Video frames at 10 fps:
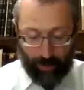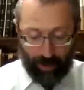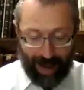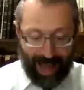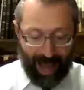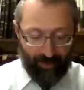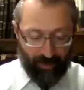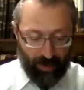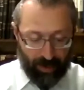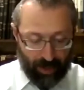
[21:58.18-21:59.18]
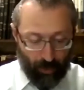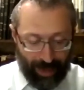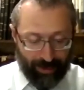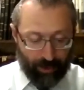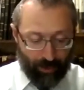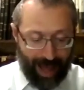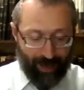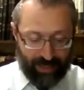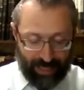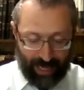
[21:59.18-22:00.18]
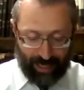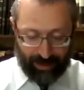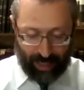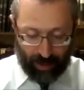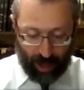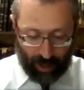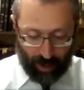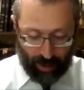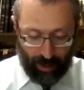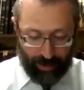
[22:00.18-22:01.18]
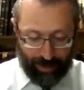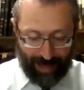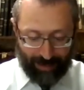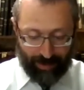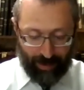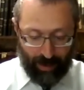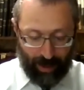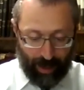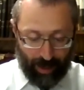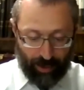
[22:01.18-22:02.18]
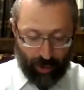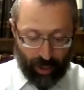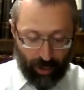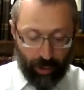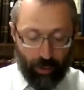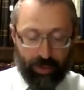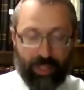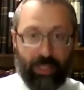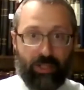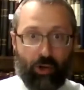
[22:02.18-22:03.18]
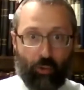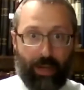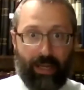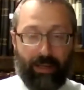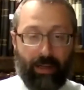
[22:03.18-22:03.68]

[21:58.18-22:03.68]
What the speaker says: Rav. So when did Rav say his halacha that you can use these green